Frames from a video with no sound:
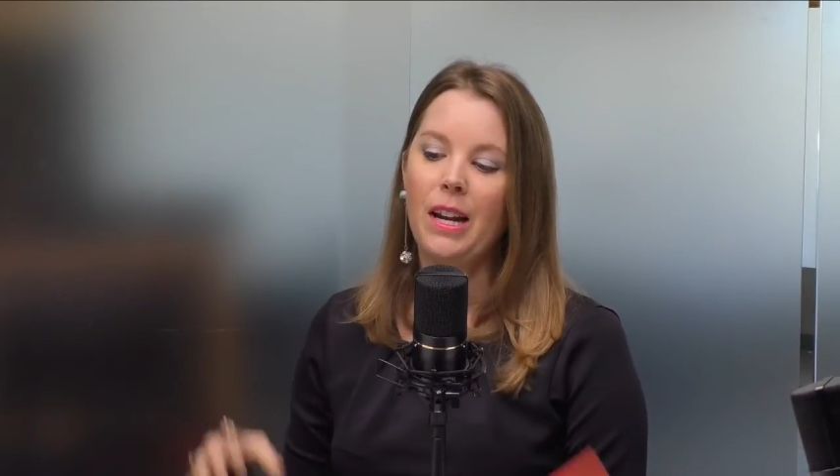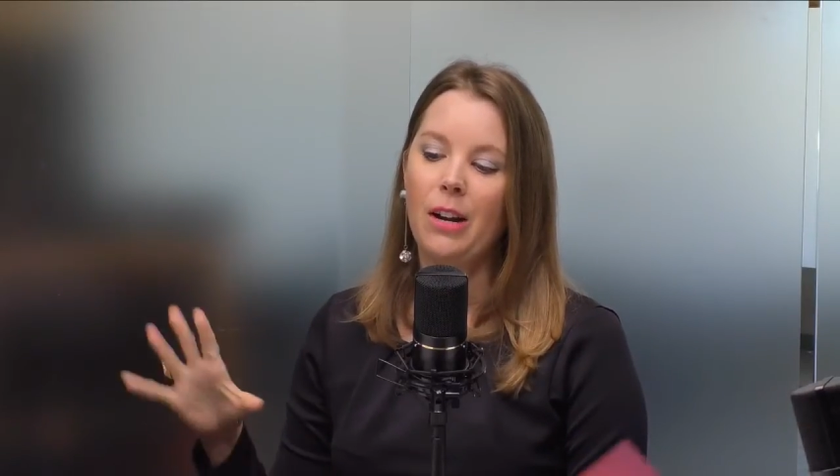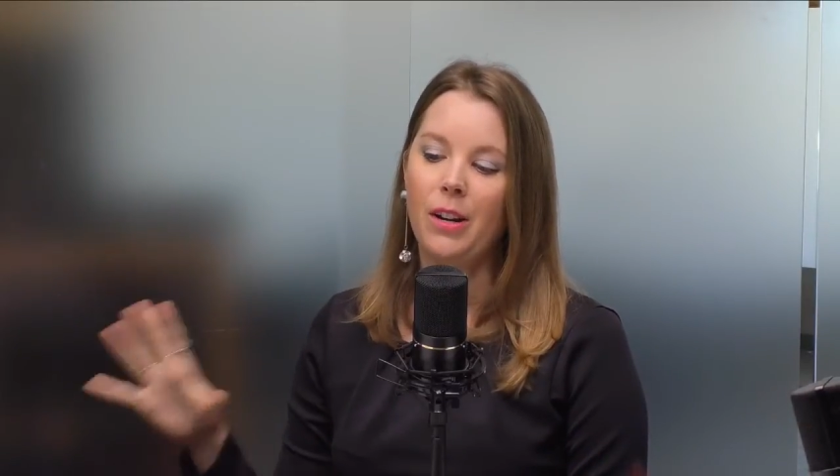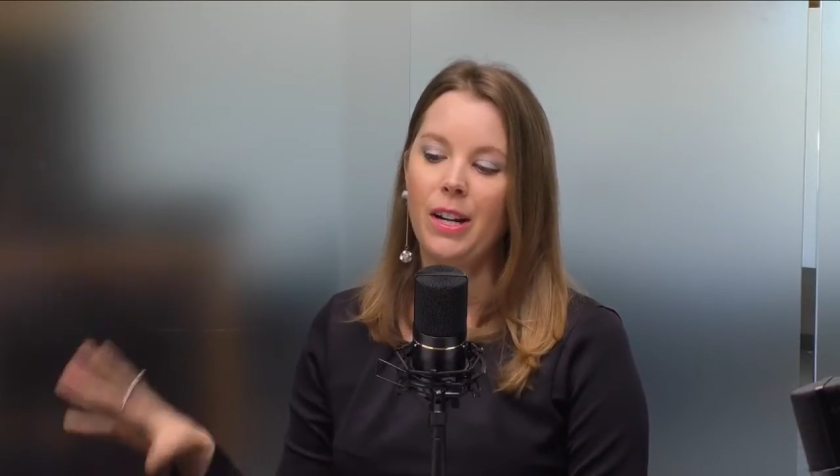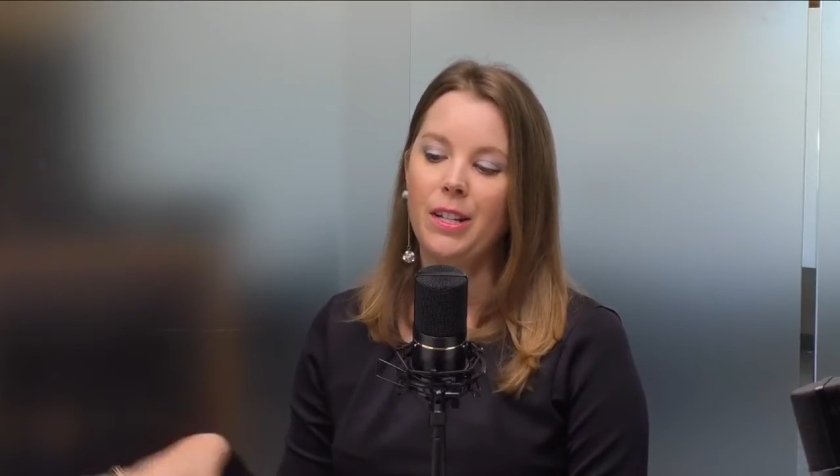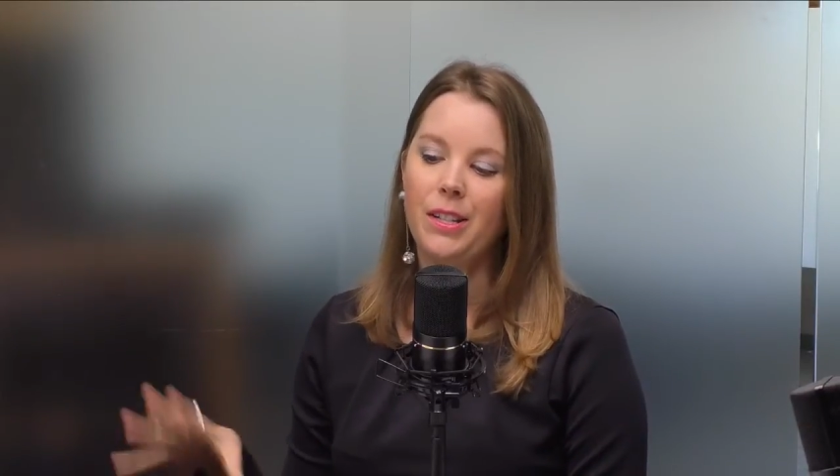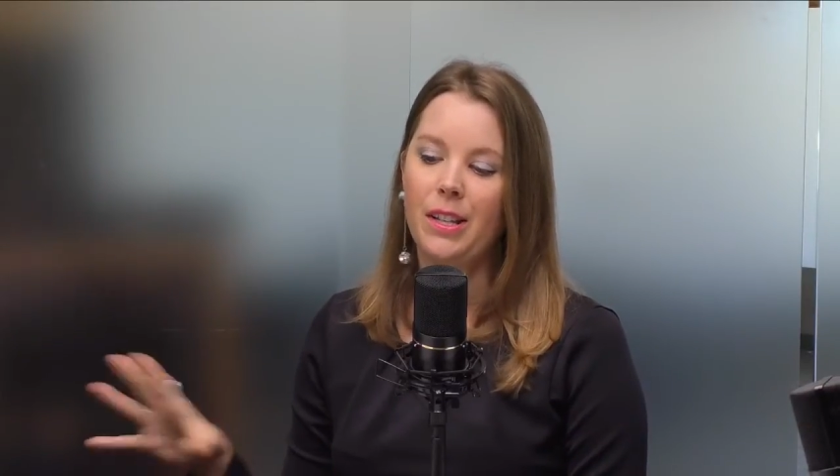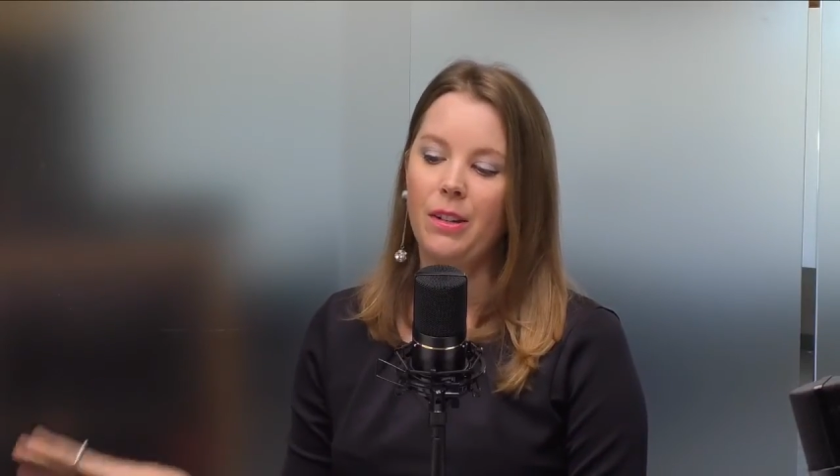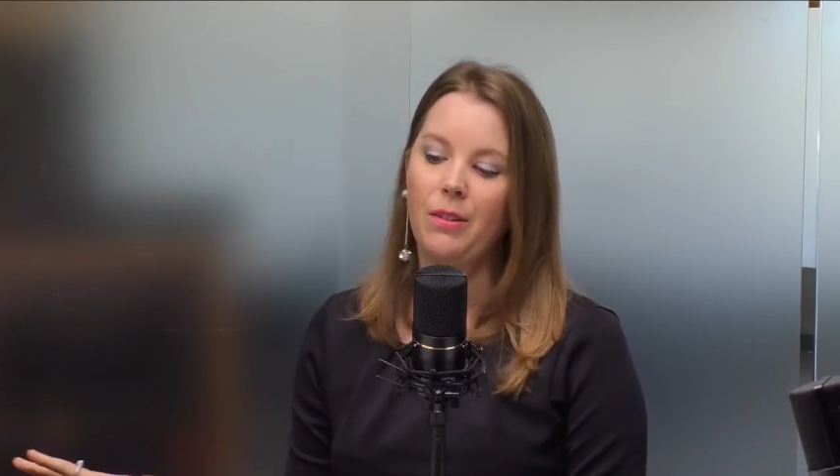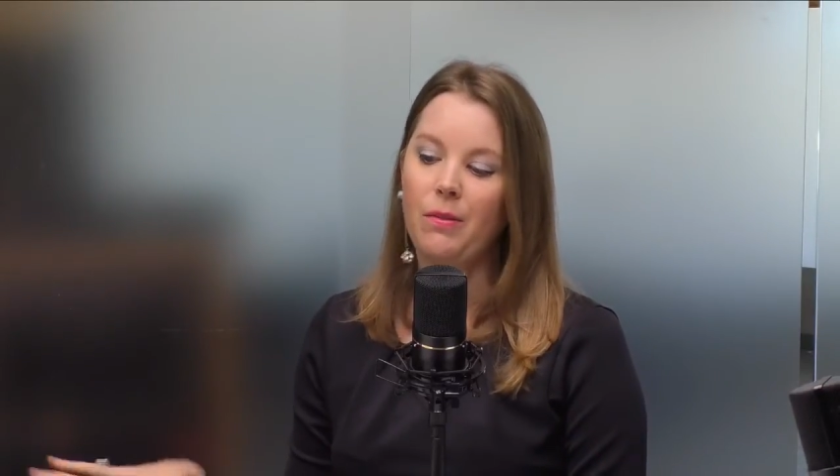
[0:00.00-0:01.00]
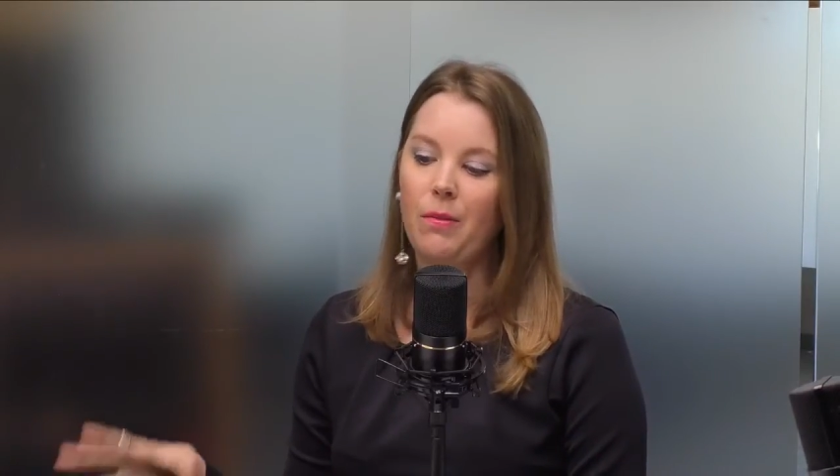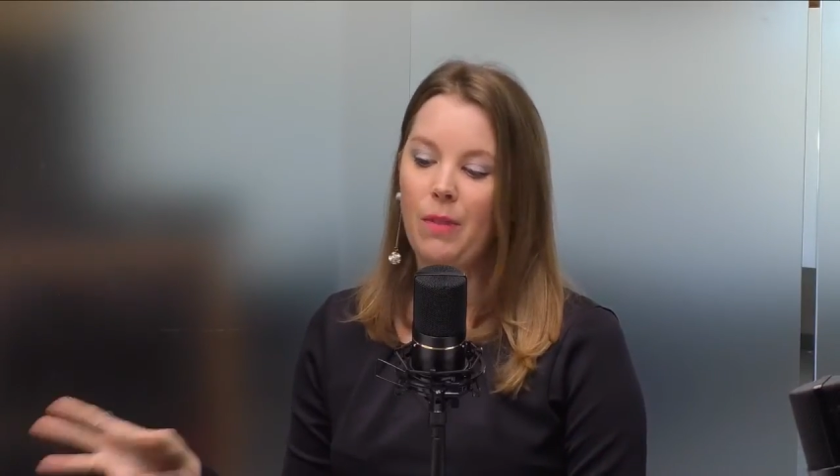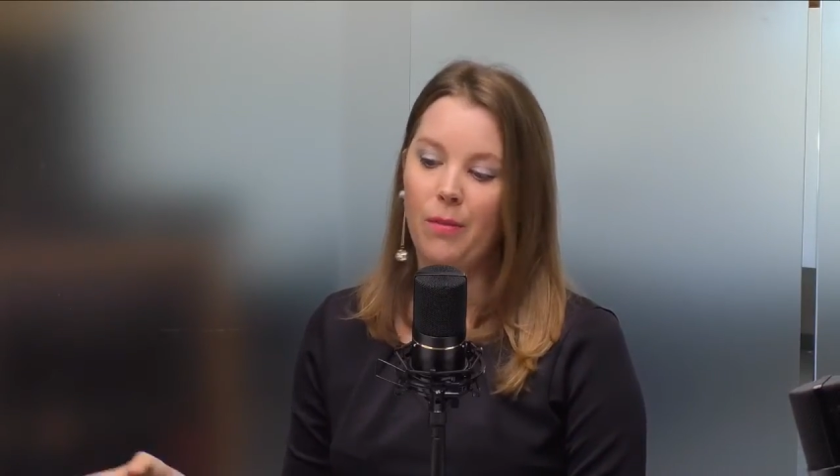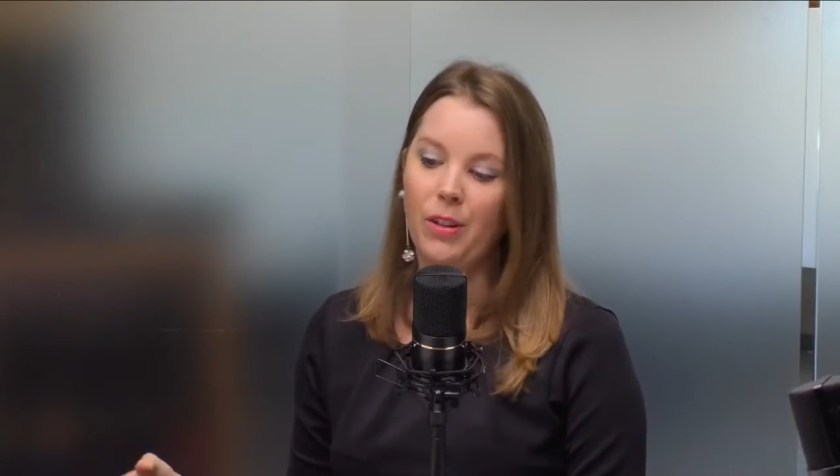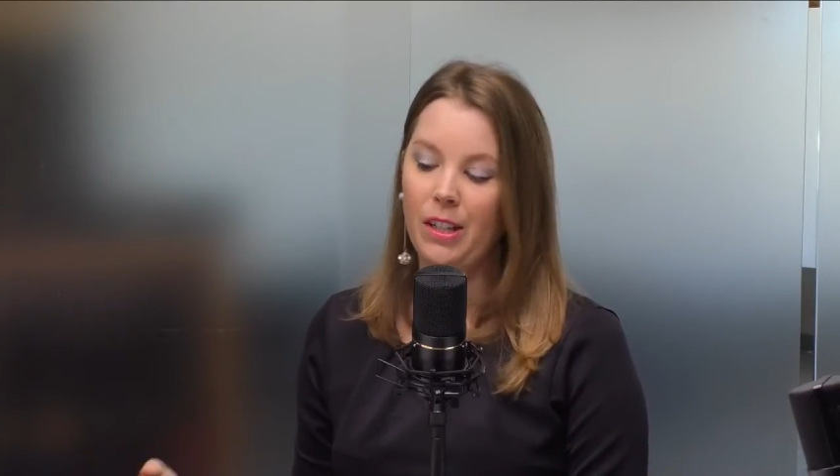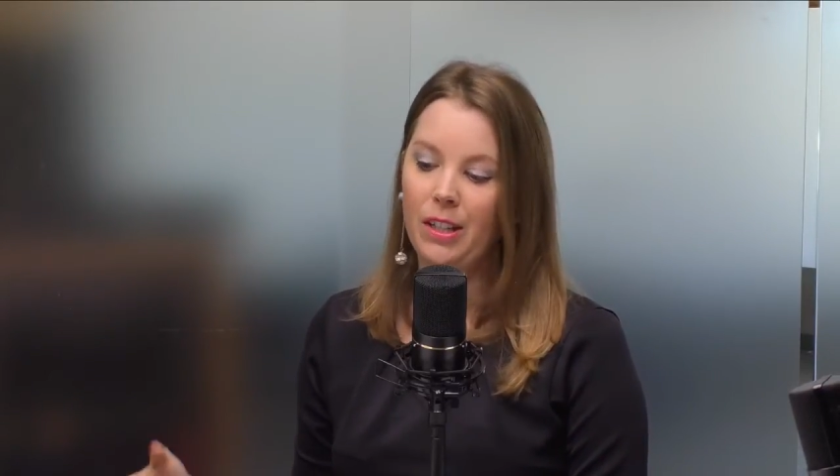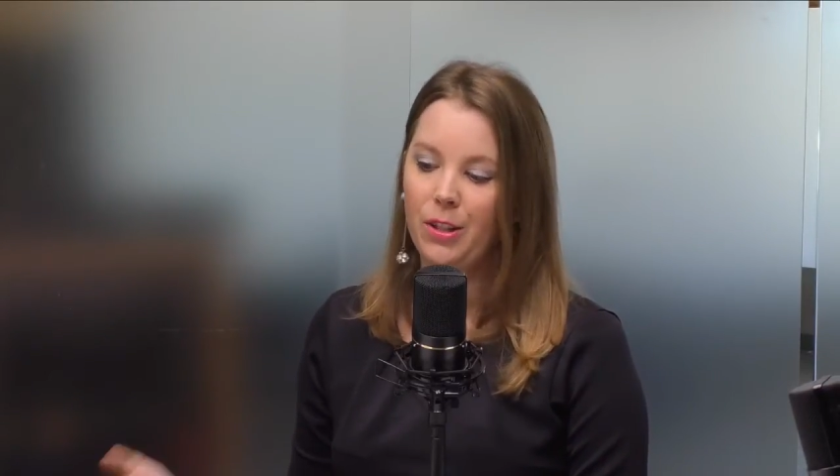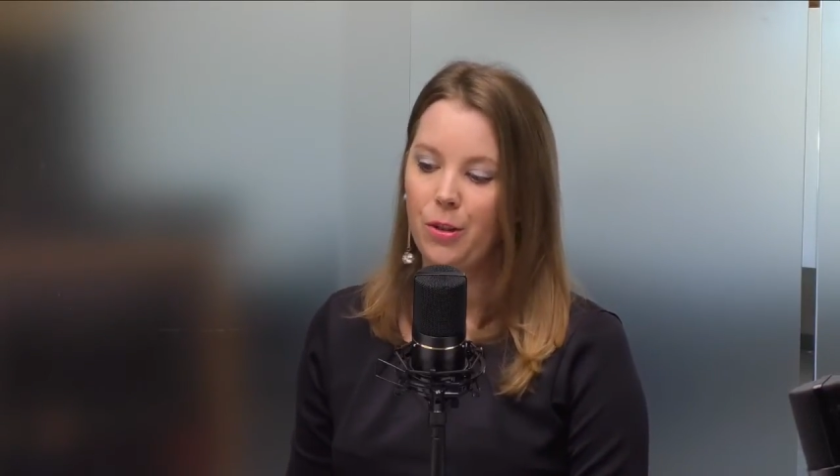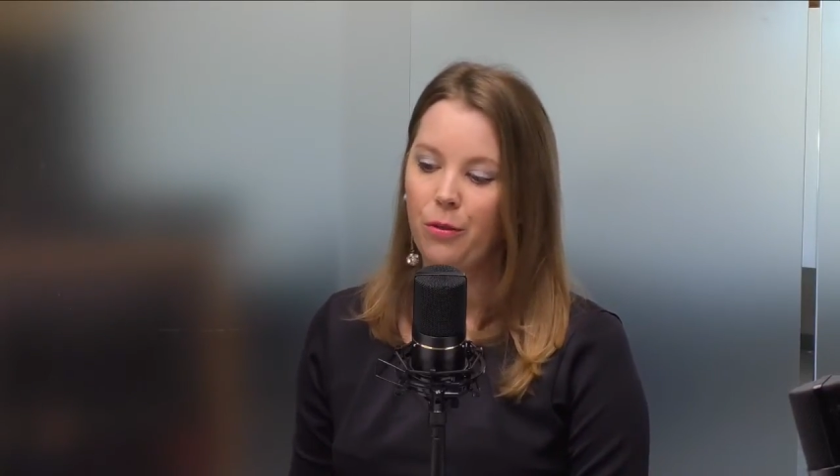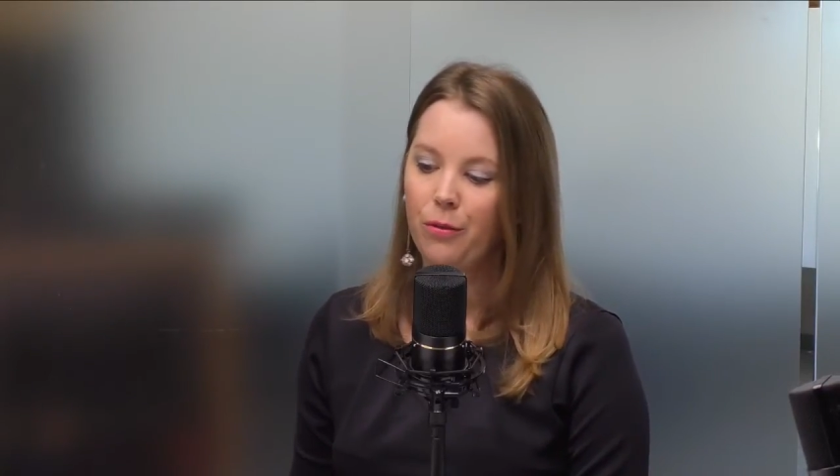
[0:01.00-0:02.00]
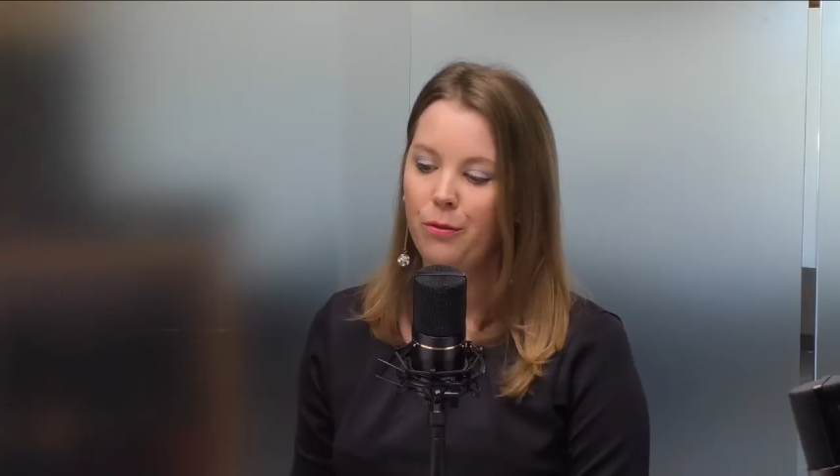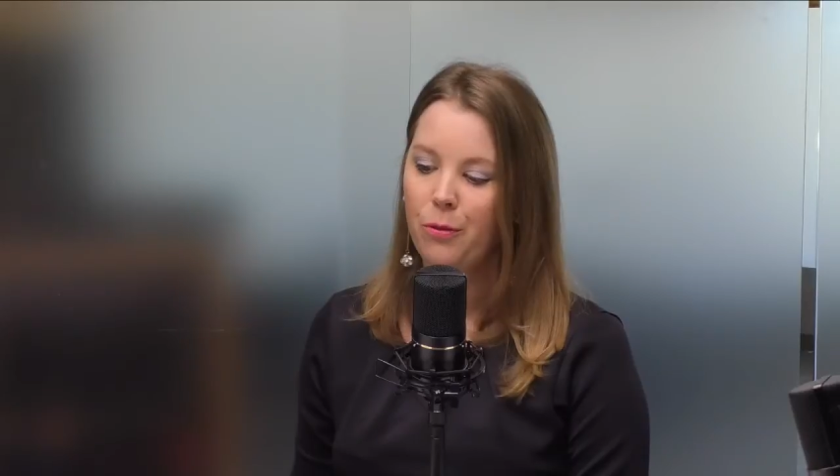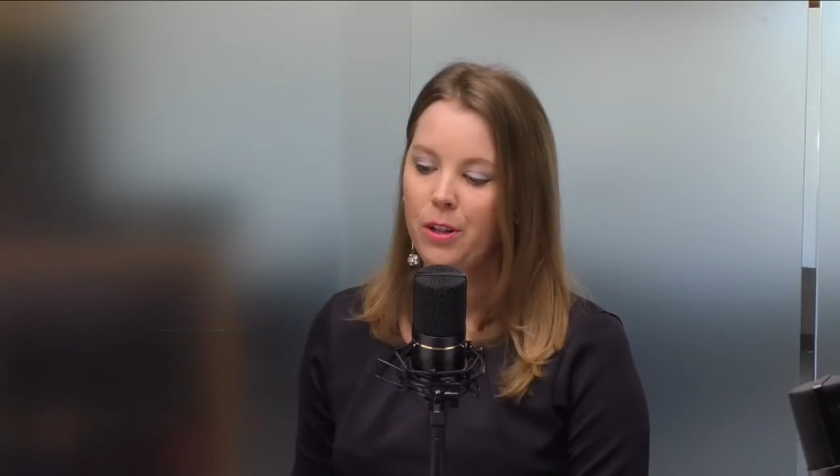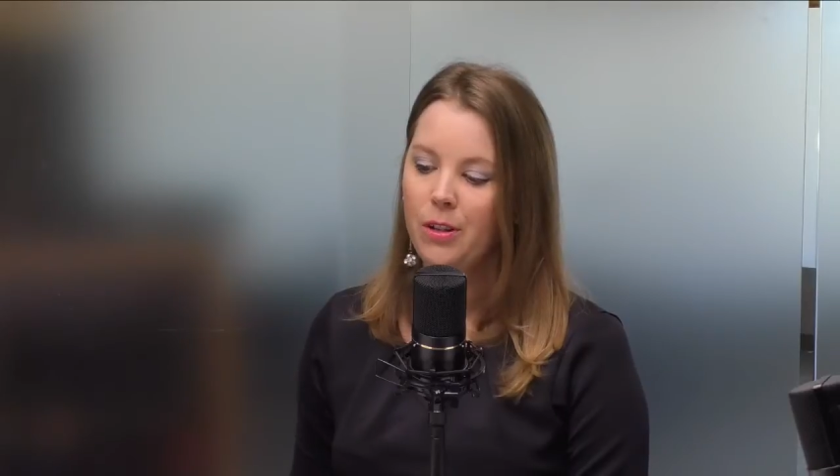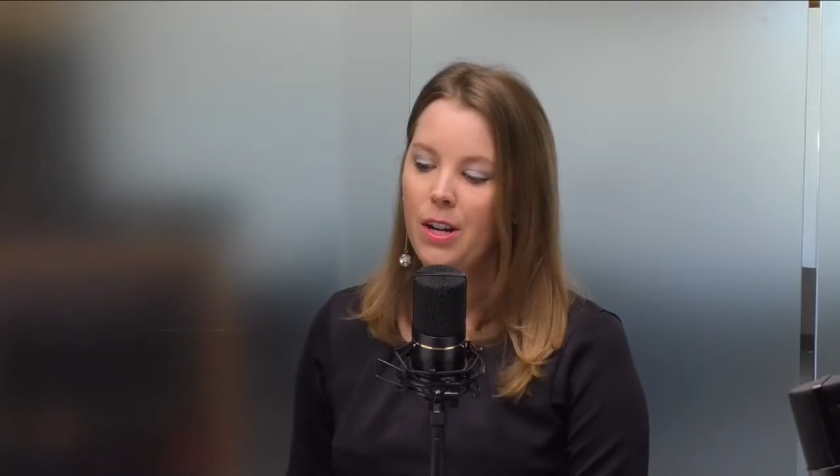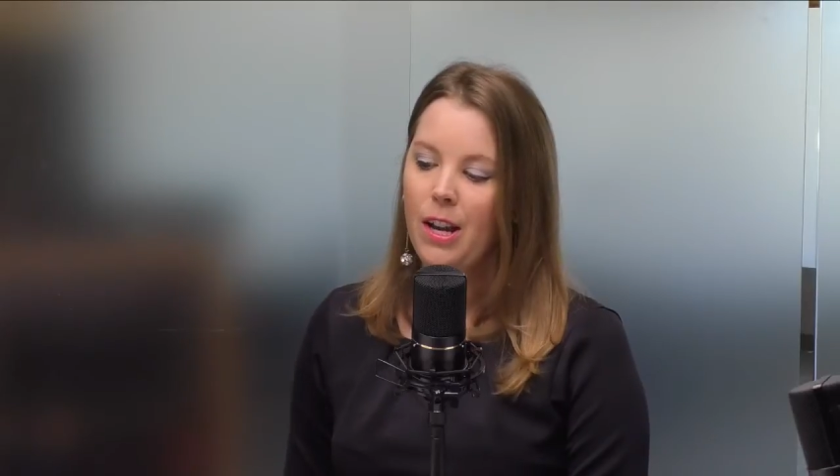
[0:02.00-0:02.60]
areas that everything is known for.